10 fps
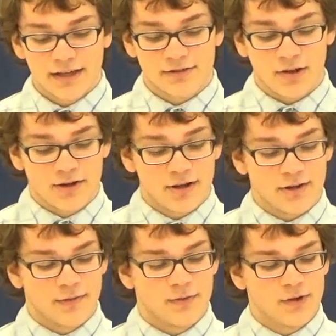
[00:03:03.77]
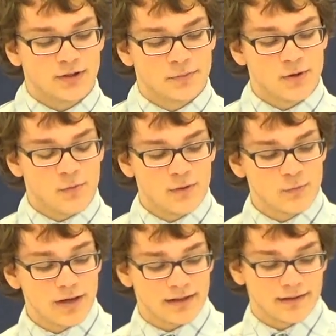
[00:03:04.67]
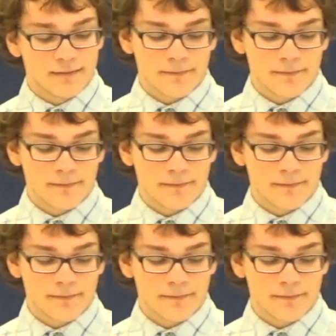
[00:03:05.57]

It's all good. The ultimate win-win.